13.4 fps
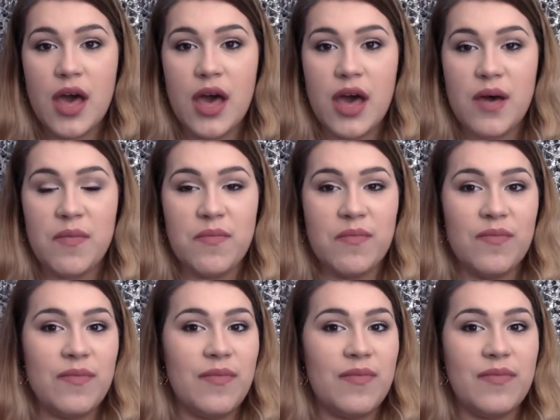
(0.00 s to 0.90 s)

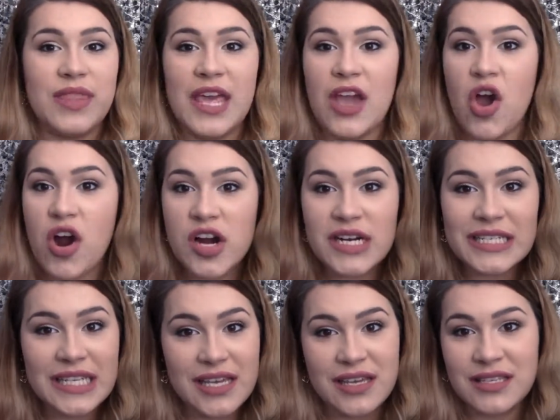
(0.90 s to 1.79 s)
Um, they
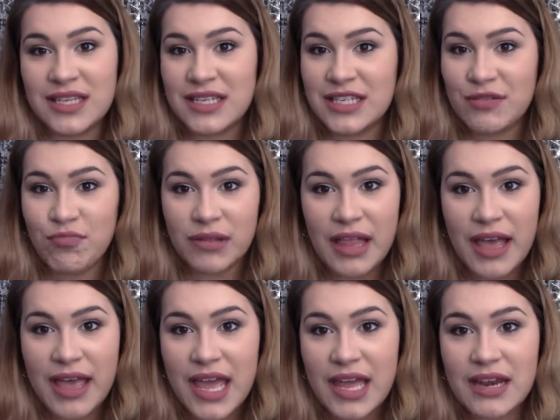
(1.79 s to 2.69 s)
aren't easy to
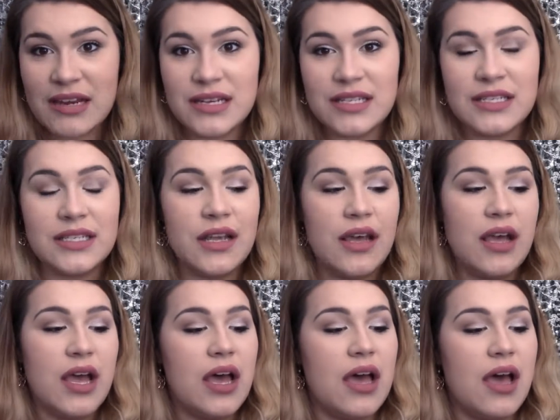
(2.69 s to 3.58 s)
blend.
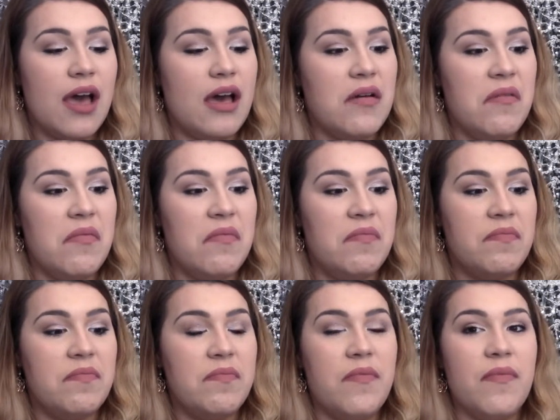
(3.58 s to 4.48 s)
Uh,
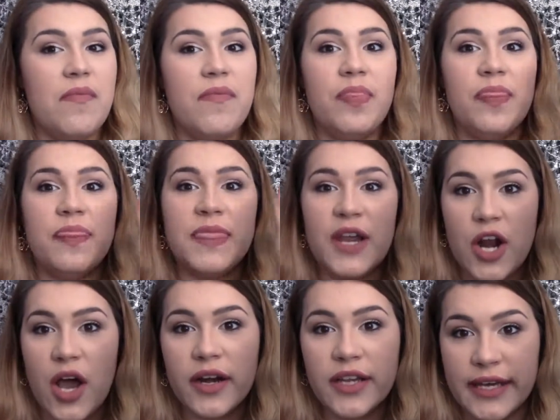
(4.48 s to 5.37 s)
they're
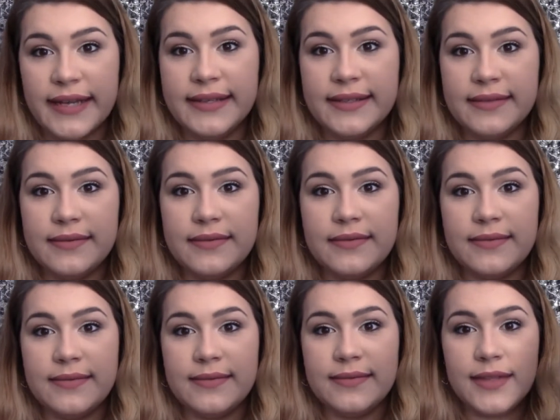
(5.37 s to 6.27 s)
not good.
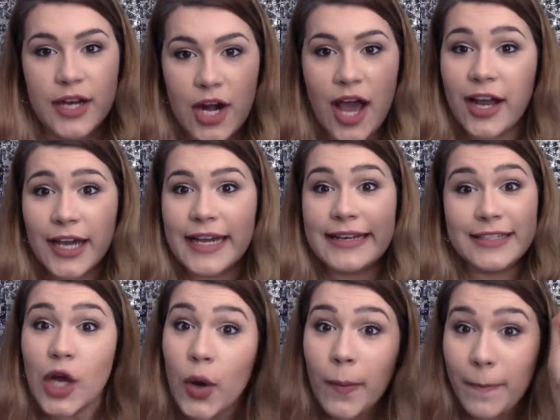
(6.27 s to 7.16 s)
They're not good.
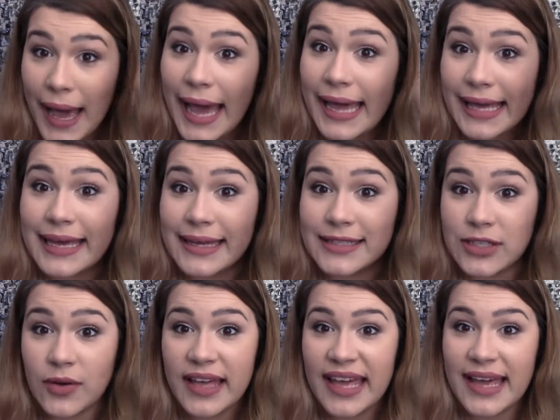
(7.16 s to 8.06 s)
Don't buy it,
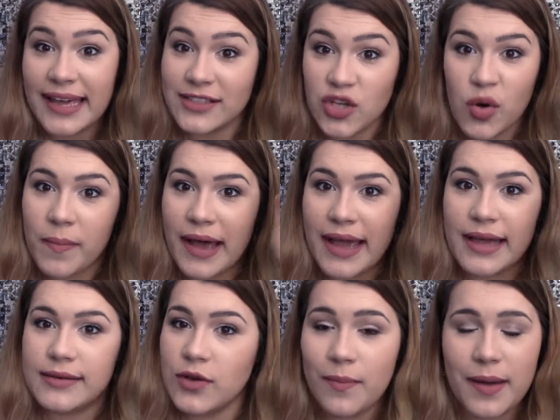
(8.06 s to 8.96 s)
okay? Don't buy
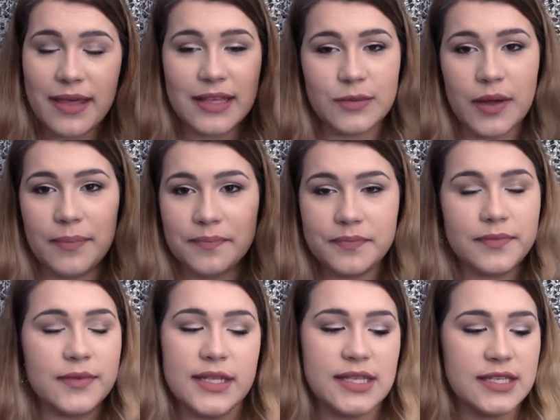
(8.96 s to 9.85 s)
it. Don't buy this one.
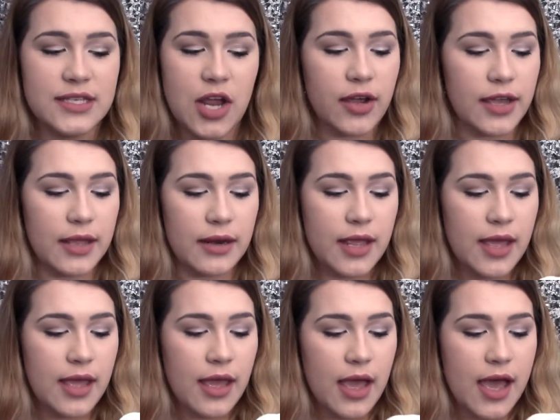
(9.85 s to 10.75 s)
This is not good.
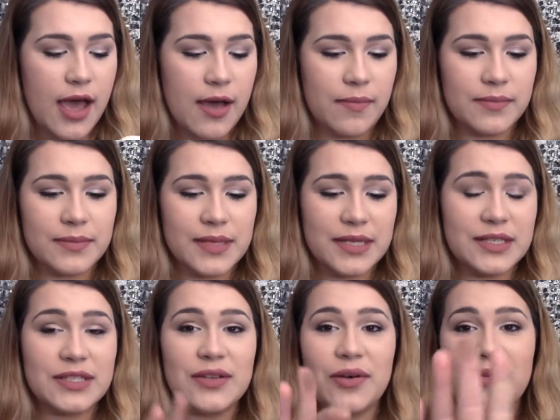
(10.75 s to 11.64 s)
Um,
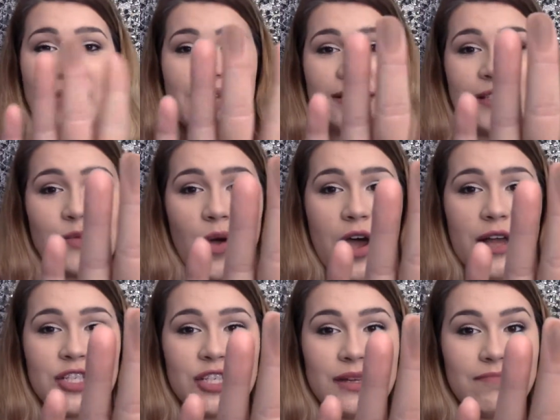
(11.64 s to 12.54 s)
so that's a
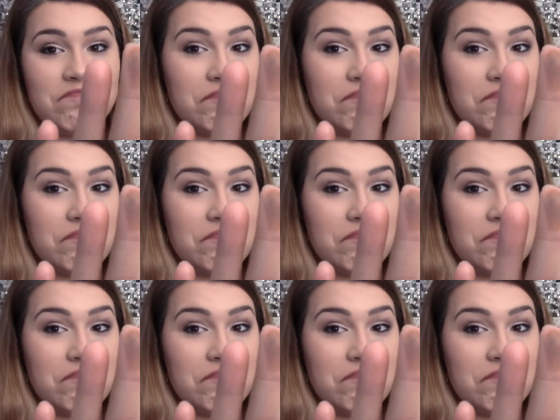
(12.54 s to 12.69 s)
swatch.